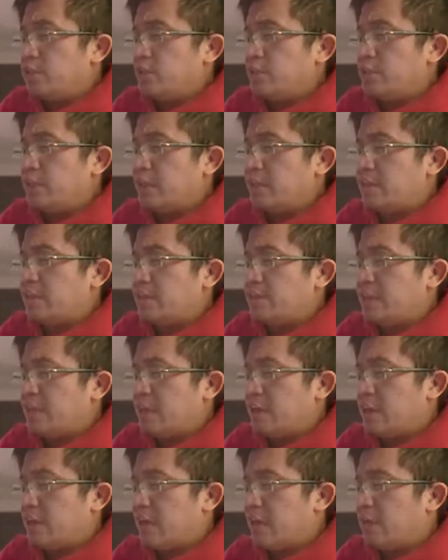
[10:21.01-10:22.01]
So check
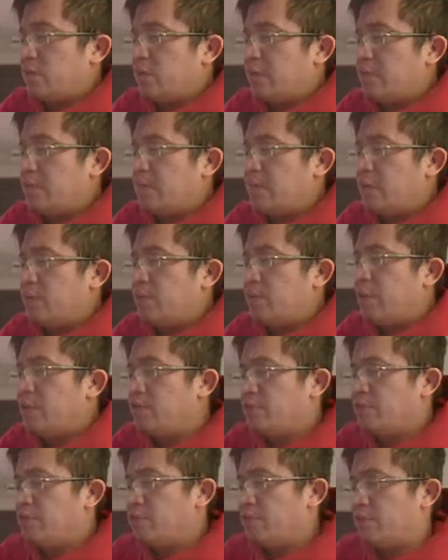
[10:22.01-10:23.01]
this out. I'll write
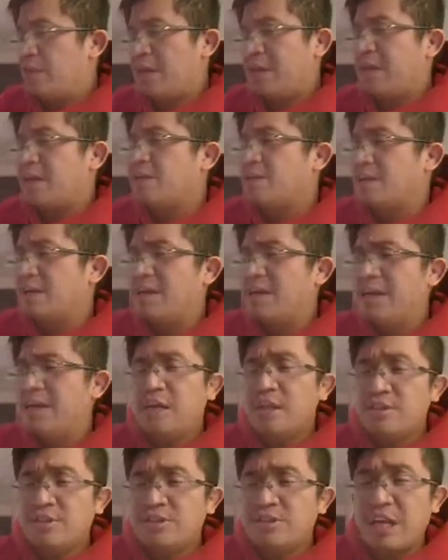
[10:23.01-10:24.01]
down like a
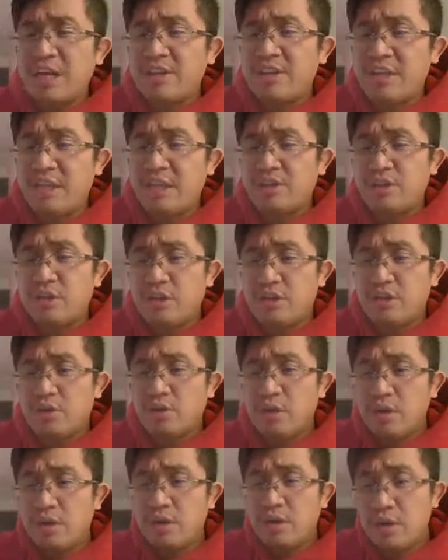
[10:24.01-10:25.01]
technique two.